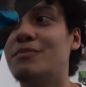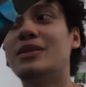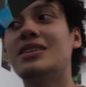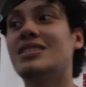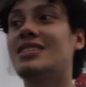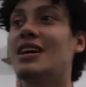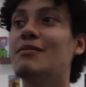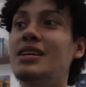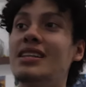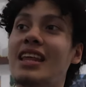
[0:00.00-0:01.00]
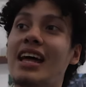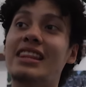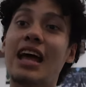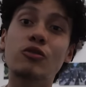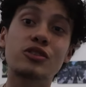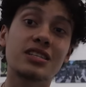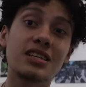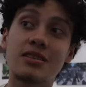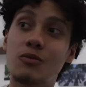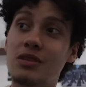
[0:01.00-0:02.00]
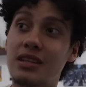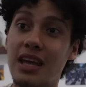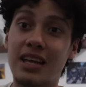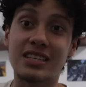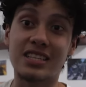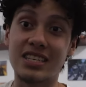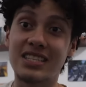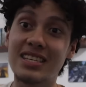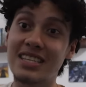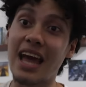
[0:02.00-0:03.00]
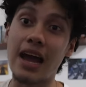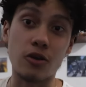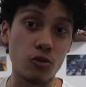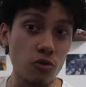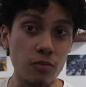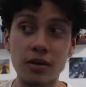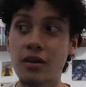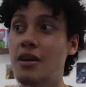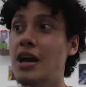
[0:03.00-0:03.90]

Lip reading: Please tell me that now she's in that group,